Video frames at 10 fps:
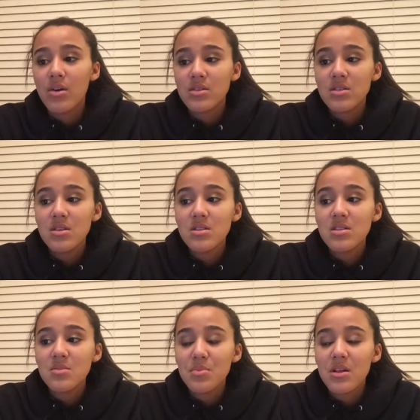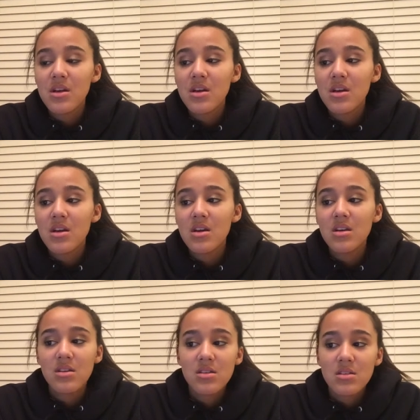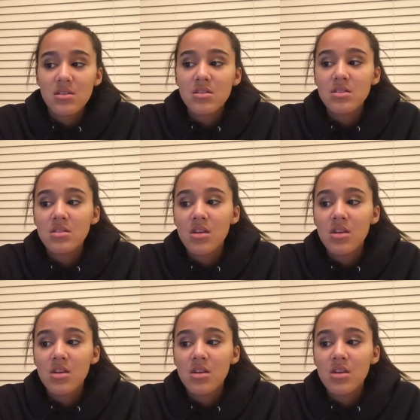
Is this the place